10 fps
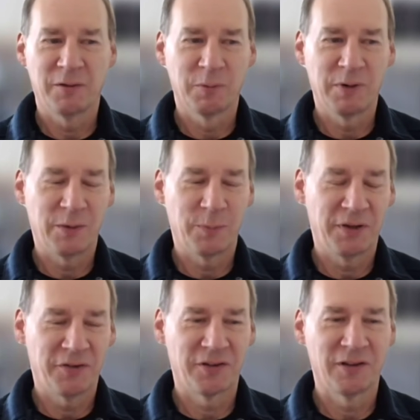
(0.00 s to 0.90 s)
way, it
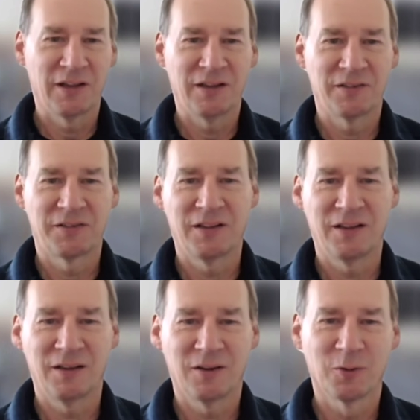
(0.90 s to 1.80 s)
recapitulates
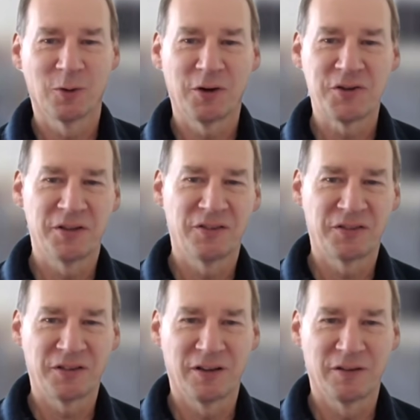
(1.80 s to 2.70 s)
the
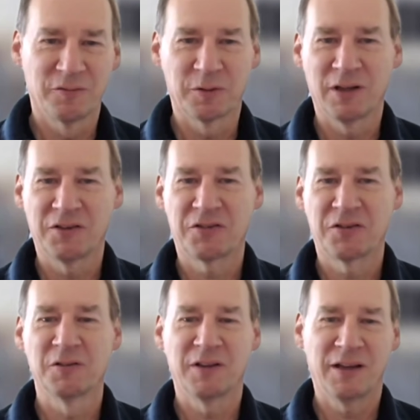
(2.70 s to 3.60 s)
origins of
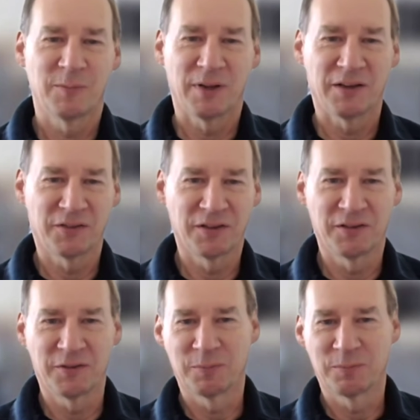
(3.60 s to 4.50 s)
relational
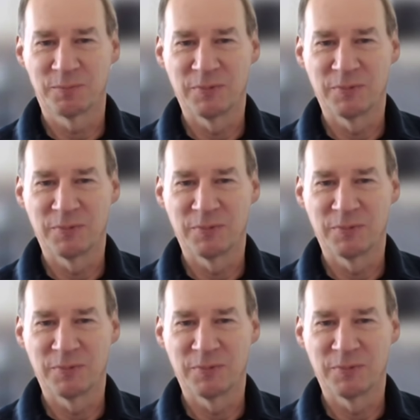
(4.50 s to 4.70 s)
databases.